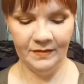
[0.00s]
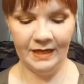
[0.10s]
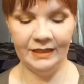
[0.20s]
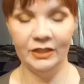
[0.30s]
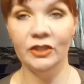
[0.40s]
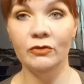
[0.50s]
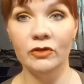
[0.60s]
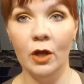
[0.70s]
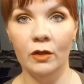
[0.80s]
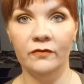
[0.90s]
I didn't use
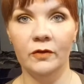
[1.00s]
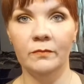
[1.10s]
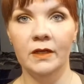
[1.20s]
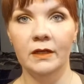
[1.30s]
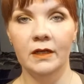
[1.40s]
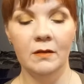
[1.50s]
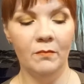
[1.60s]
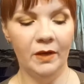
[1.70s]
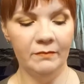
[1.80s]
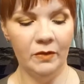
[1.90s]
all of them,
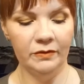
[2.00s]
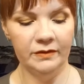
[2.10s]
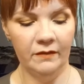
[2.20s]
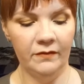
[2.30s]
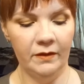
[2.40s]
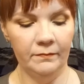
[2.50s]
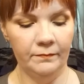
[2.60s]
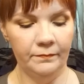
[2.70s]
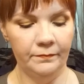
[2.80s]
but most of them.